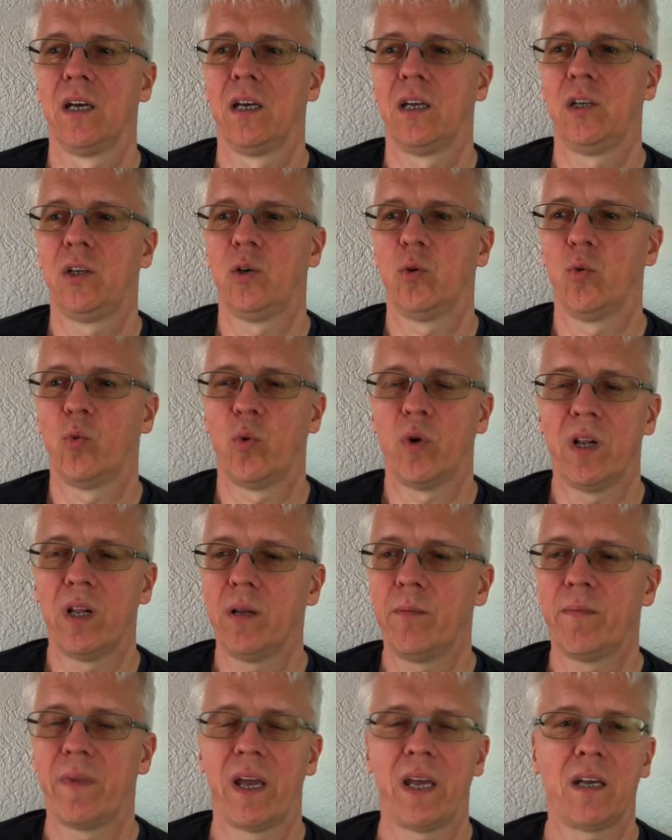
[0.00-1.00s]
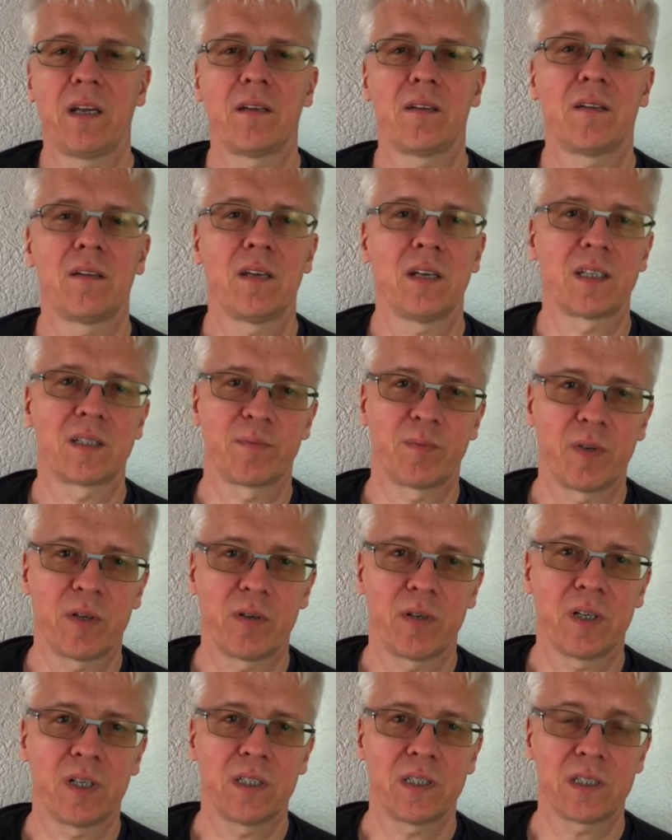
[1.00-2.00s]
you will make the
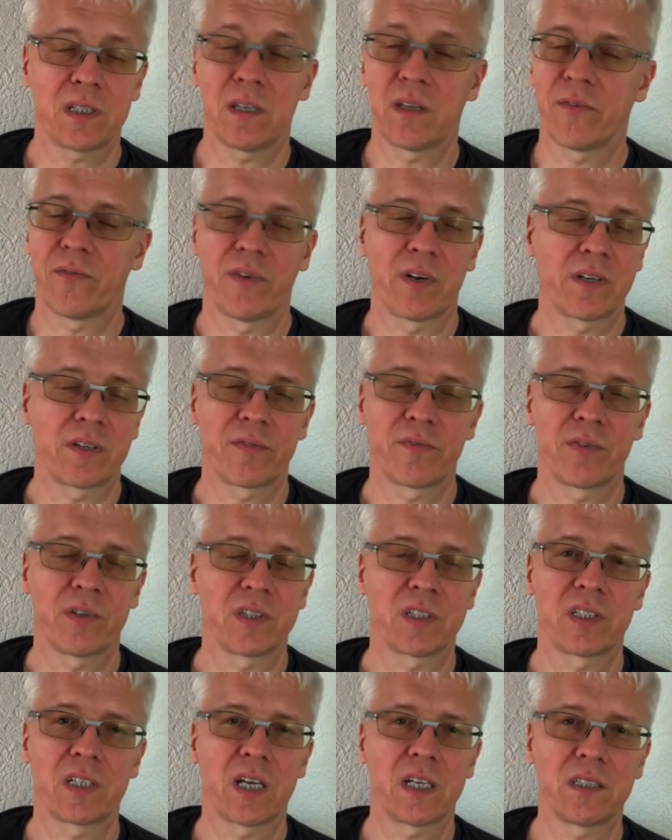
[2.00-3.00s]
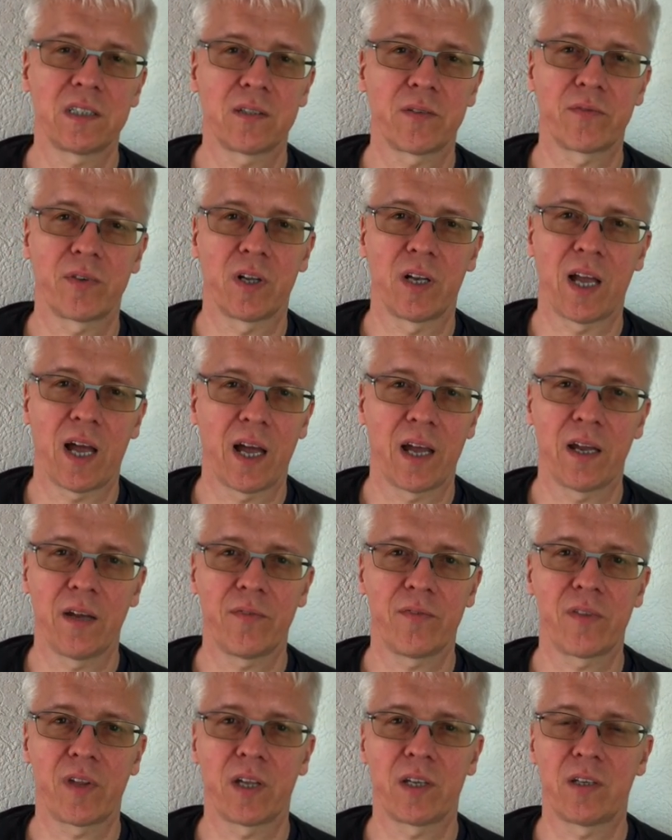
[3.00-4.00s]
experience in the very first days of your
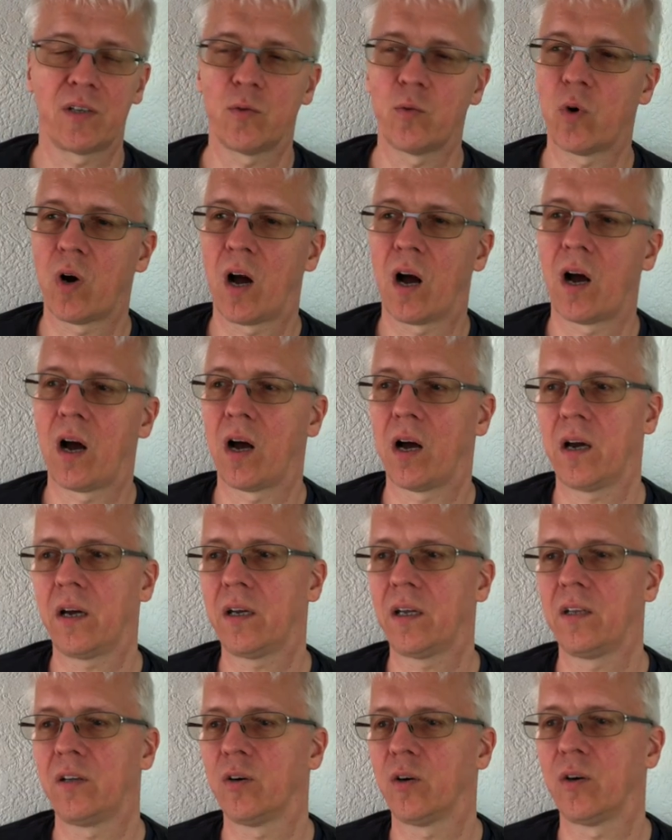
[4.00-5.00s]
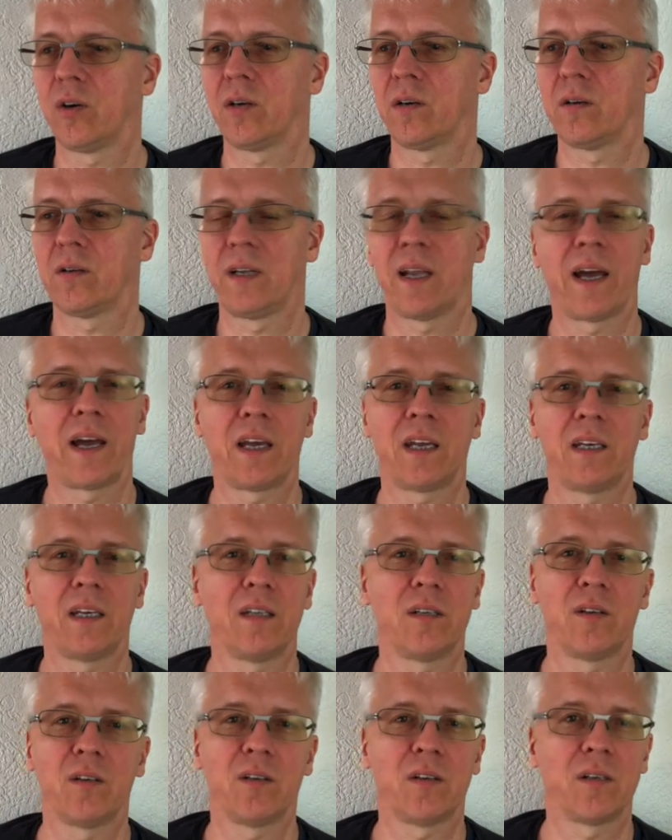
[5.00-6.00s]
life that you are lying in
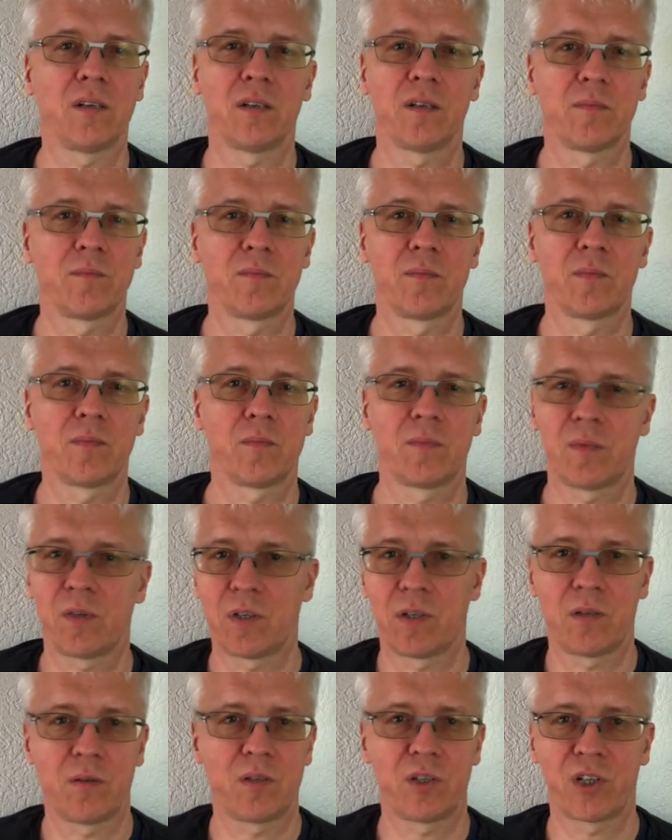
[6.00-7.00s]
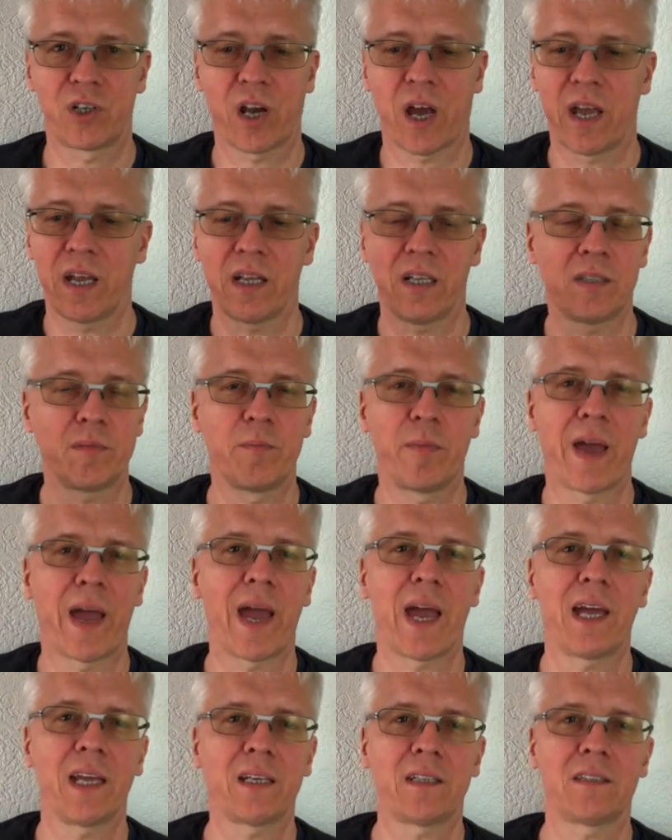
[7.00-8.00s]
your child
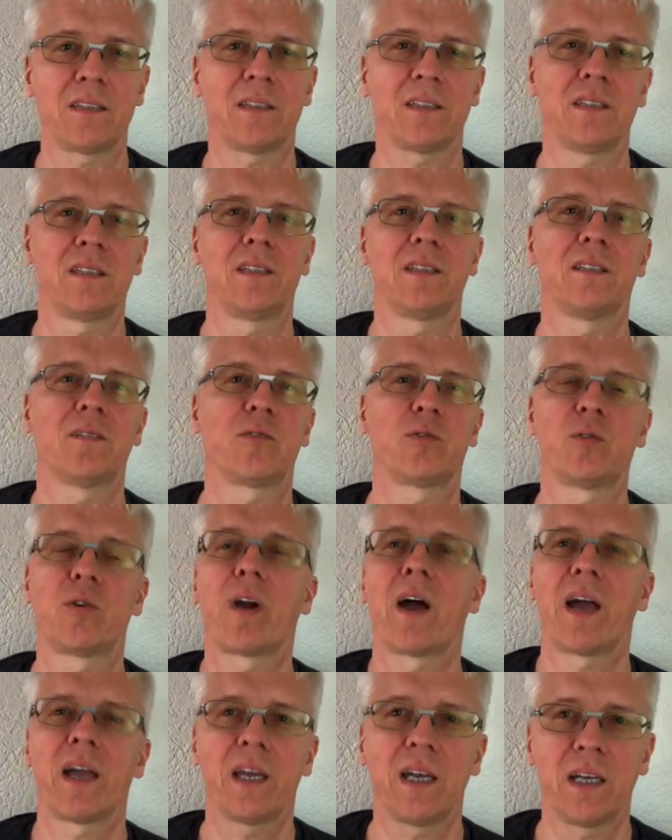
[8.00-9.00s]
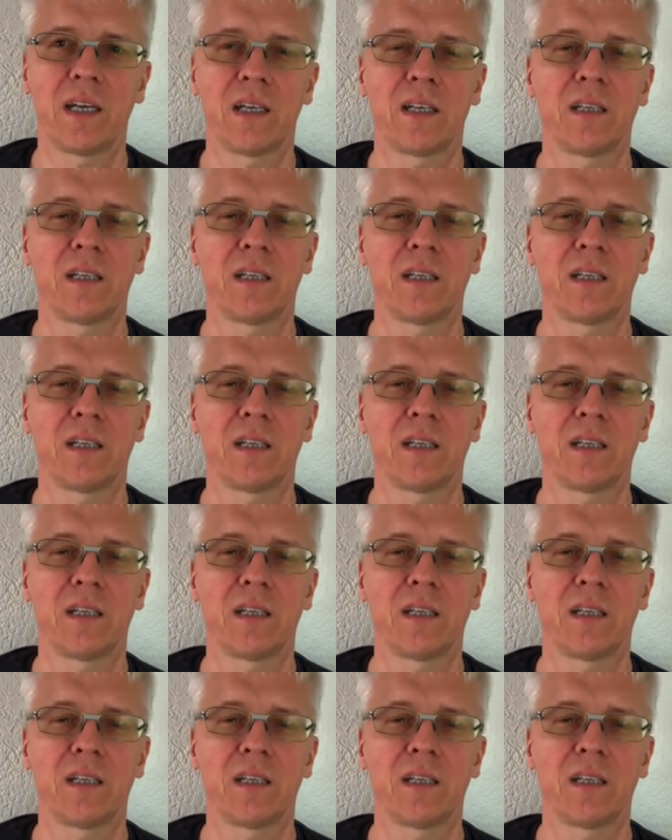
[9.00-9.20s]
bed and crying